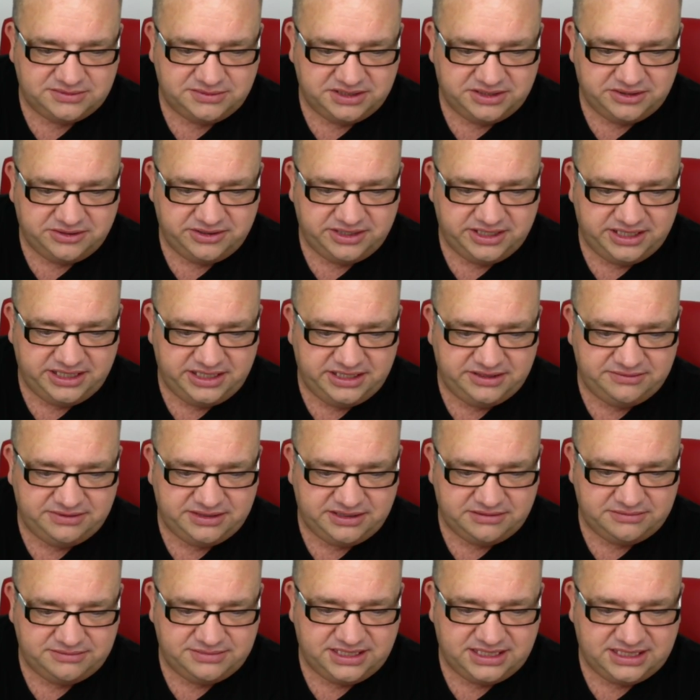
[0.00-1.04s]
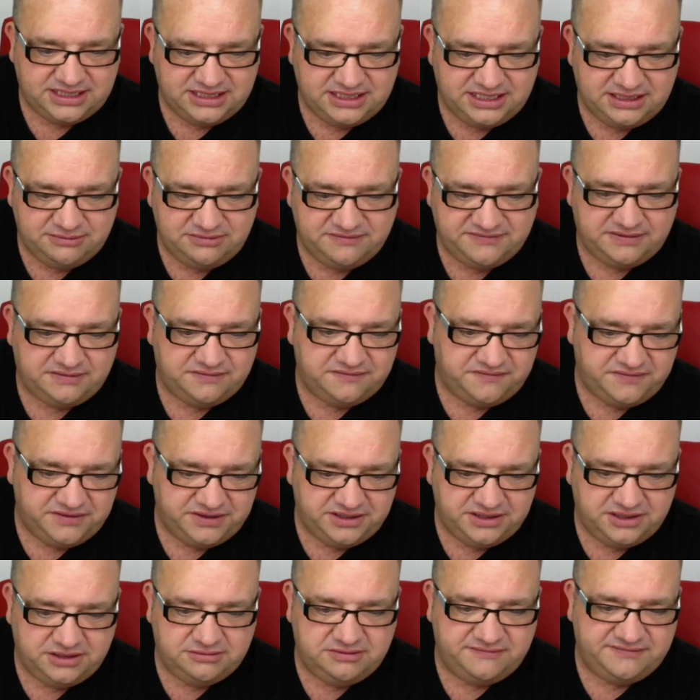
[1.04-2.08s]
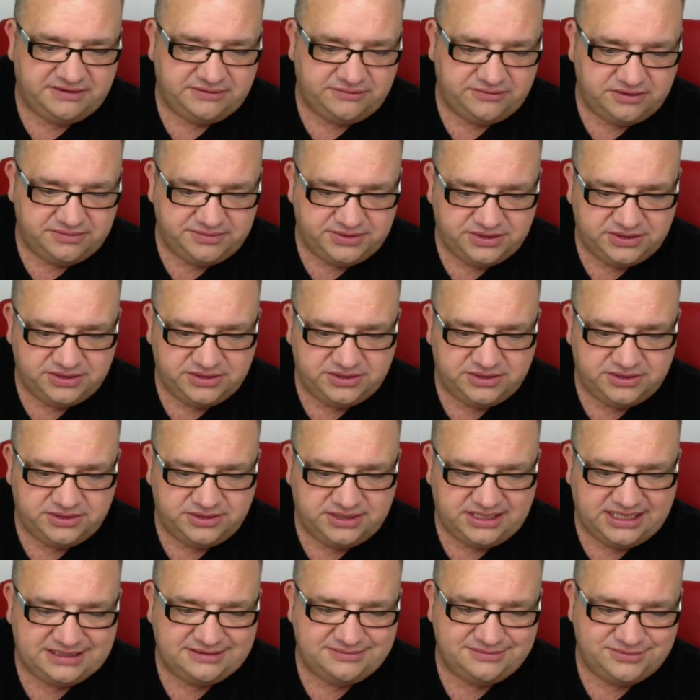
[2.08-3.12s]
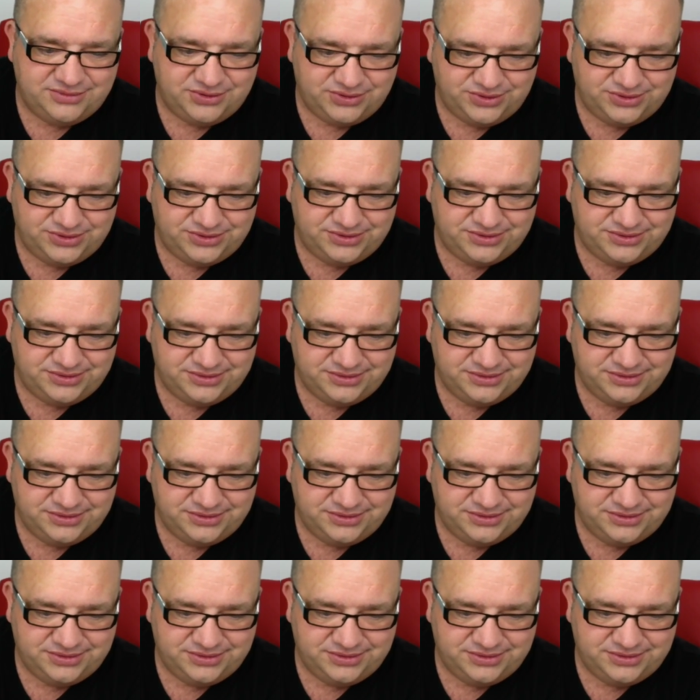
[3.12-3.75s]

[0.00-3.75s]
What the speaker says: We created without Mane, without Phil, without Roberto and Mo.